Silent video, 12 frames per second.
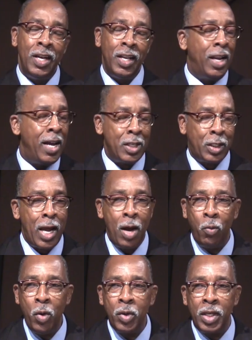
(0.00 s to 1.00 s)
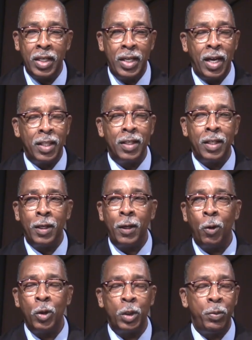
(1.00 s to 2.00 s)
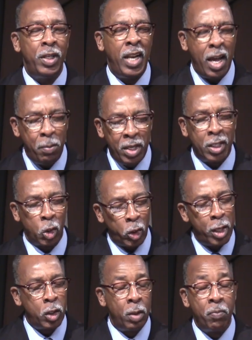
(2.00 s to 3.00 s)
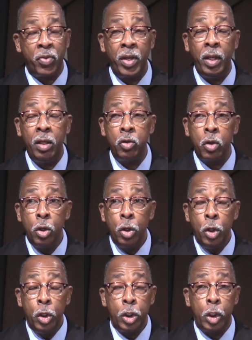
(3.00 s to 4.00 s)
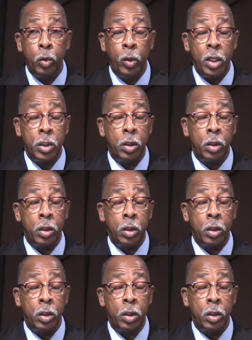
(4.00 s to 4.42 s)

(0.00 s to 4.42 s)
Last time we were together, the Holy Spirit had me to say some things to us.